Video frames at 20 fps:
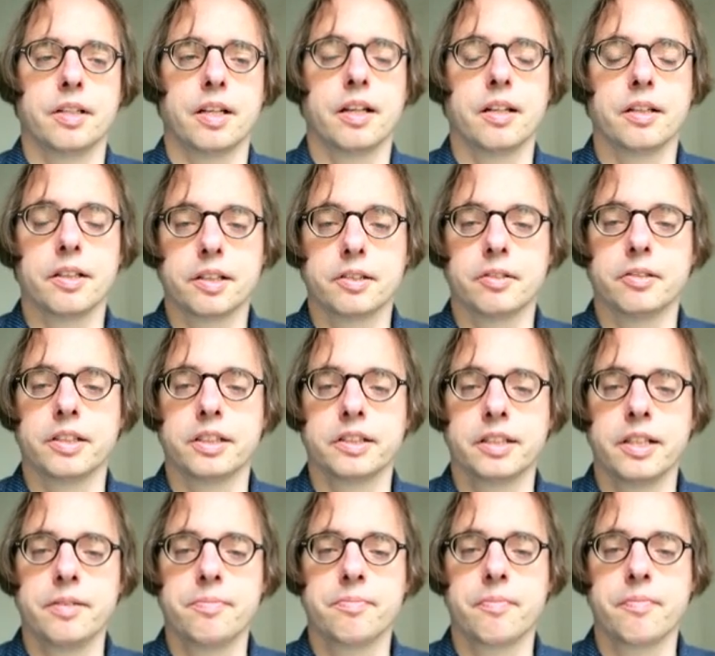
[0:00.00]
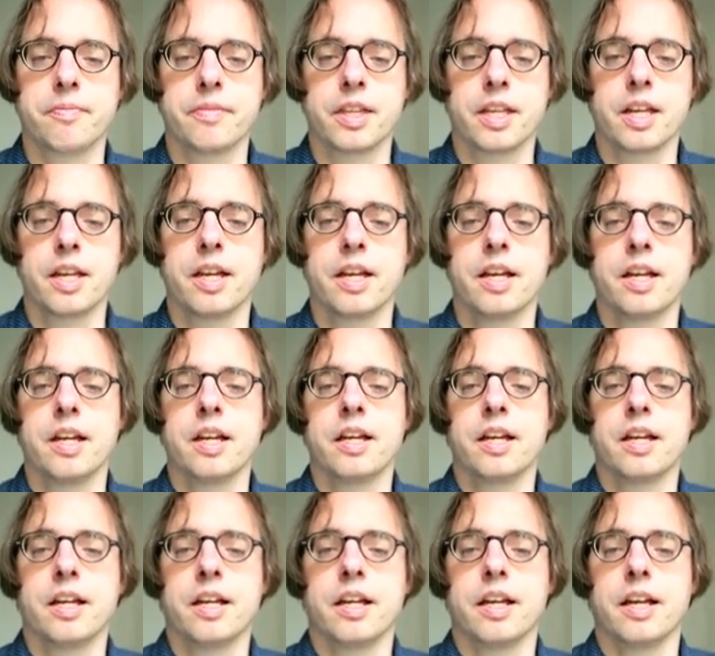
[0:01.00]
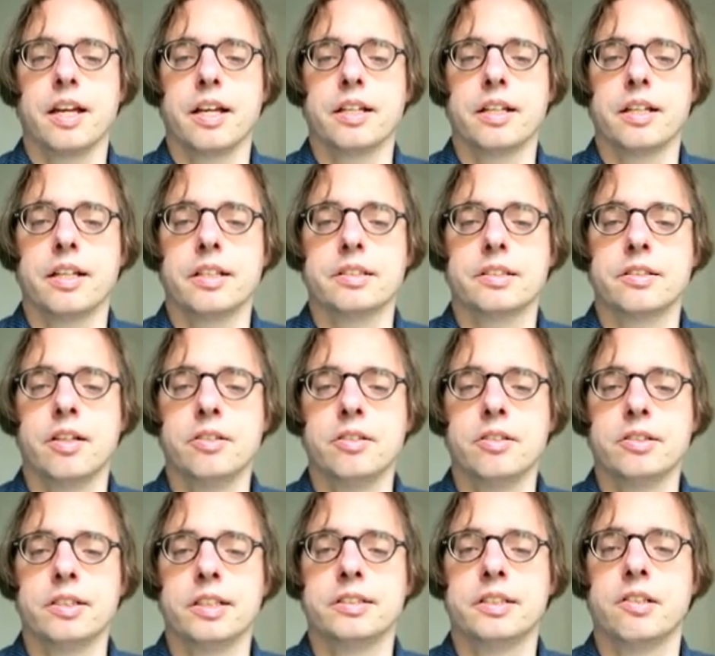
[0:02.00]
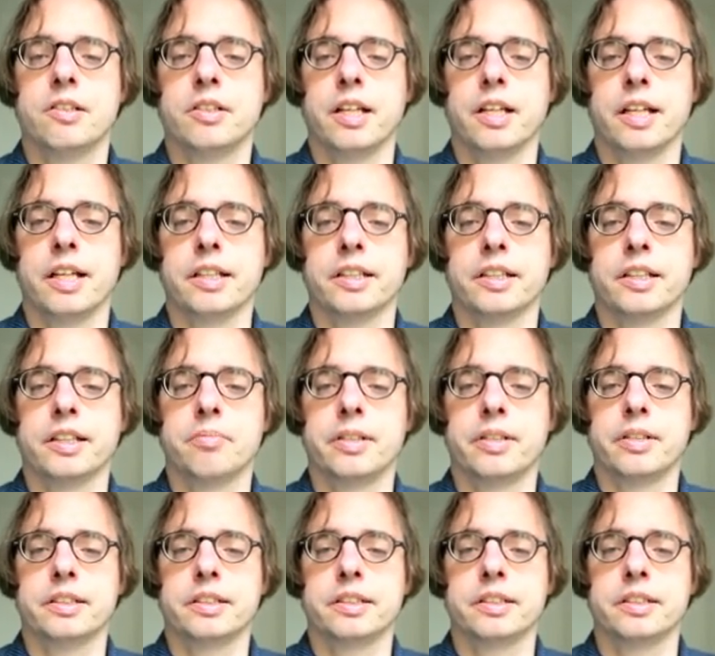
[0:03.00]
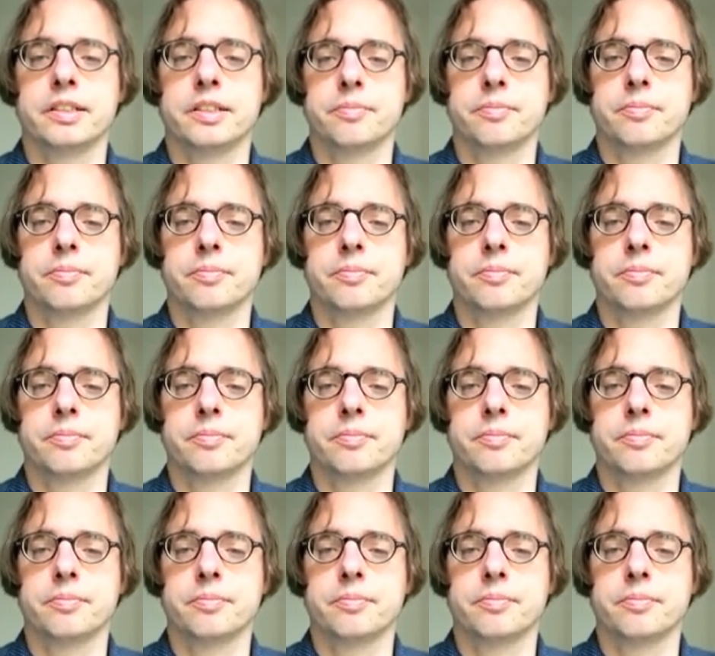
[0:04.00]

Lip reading: a good idea. So how does it look like in practice?